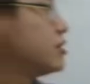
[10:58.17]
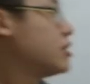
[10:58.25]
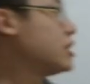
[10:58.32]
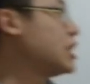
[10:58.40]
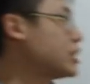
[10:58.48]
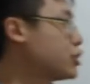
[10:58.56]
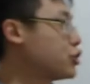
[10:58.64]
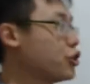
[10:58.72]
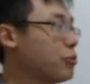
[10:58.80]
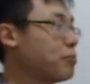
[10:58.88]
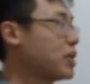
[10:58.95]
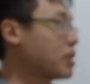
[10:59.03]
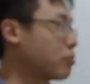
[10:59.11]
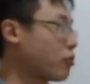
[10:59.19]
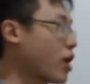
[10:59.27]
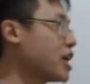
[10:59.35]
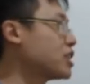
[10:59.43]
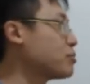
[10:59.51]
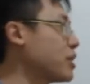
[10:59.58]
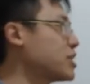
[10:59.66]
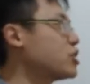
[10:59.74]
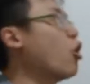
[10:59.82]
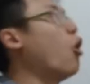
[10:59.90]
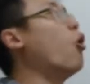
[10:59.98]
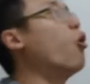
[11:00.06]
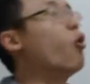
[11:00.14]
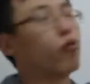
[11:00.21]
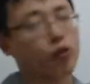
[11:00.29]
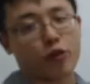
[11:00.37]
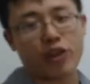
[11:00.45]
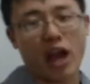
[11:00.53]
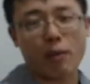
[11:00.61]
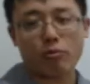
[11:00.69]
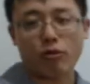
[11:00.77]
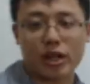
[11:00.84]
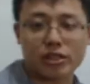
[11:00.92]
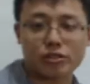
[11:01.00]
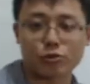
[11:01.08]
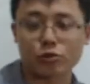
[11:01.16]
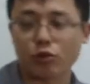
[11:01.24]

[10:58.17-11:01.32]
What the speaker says: This should be the price, but it's over that price, so it's